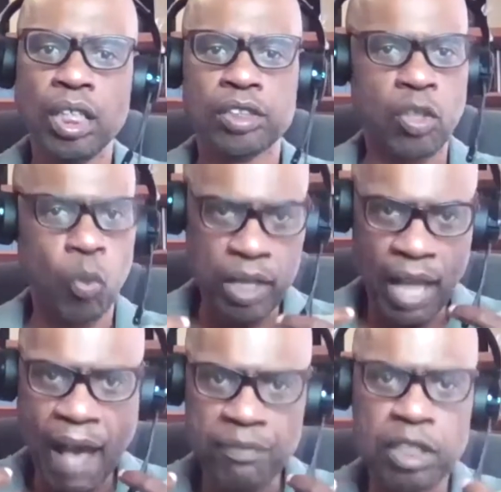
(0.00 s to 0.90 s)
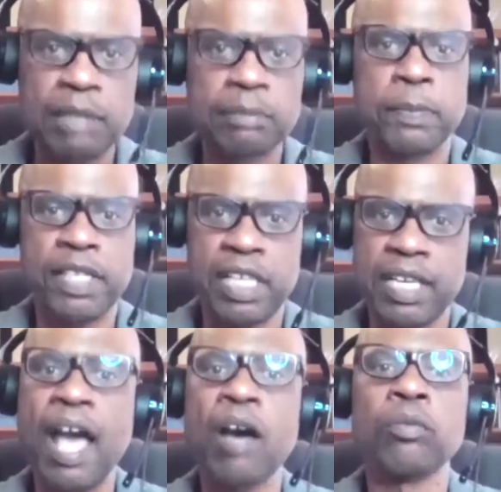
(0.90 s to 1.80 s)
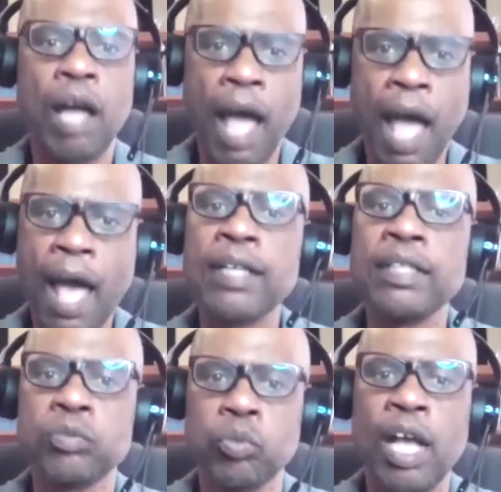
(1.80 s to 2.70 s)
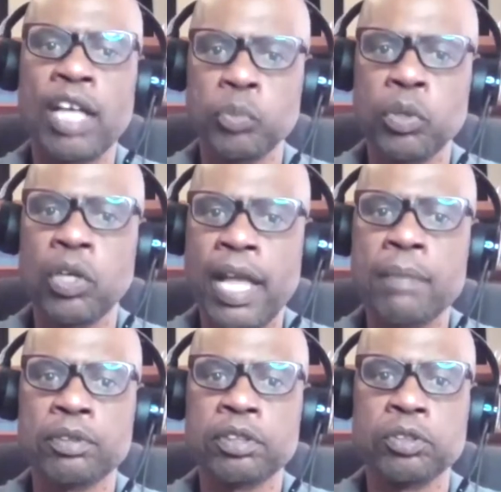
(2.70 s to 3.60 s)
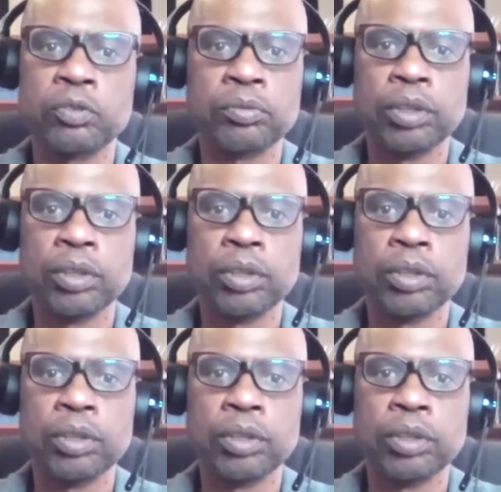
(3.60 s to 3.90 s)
So we have to keep speaking out as we're able to.